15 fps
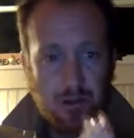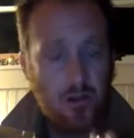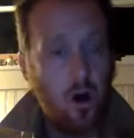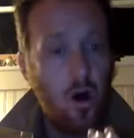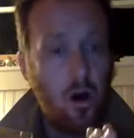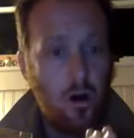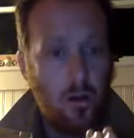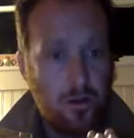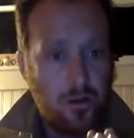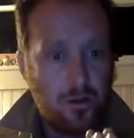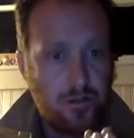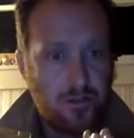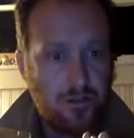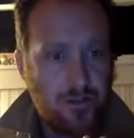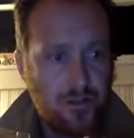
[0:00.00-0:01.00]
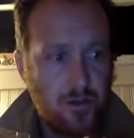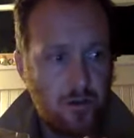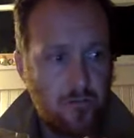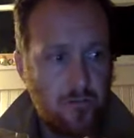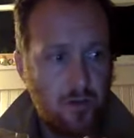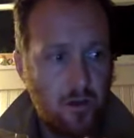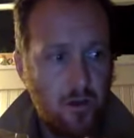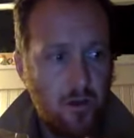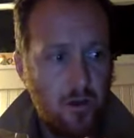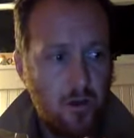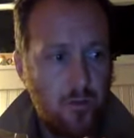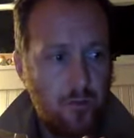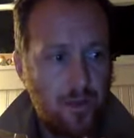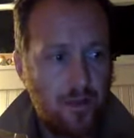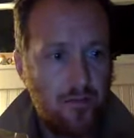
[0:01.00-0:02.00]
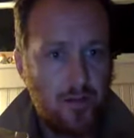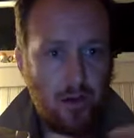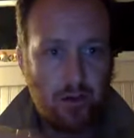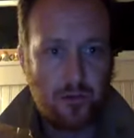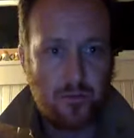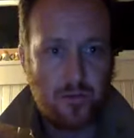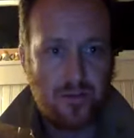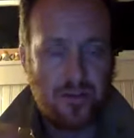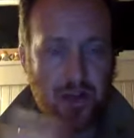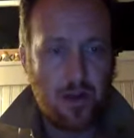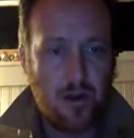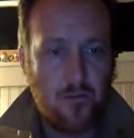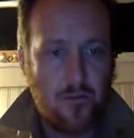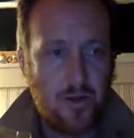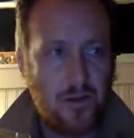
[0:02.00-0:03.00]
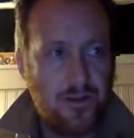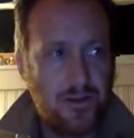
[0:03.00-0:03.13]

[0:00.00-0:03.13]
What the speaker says: to all those who serve, who make the ultimate sacrifice.